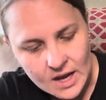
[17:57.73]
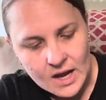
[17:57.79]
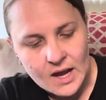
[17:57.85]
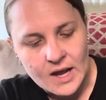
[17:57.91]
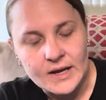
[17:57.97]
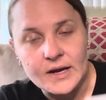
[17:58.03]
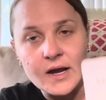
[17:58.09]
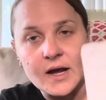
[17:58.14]

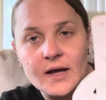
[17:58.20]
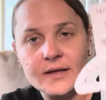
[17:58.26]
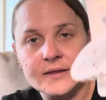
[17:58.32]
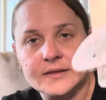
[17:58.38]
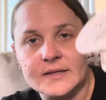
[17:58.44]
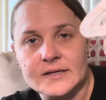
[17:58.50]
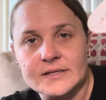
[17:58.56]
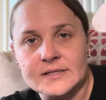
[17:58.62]
I
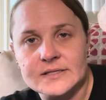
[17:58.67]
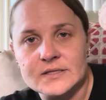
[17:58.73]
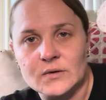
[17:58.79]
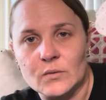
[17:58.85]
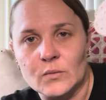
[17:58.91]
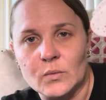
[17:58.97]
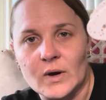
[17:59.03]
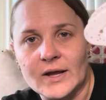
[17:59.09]
got this
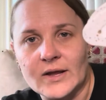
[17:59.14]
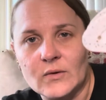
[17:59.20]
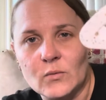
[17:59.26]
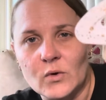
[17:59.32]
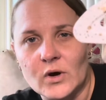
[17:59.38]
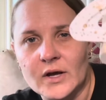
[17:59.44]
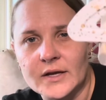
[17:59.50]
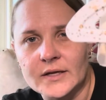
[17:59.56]
white
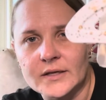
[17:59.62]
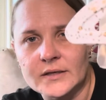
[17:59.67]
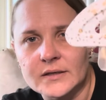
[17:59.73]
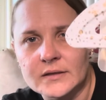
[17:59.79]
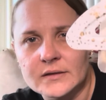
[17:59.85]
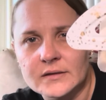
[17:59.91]
one.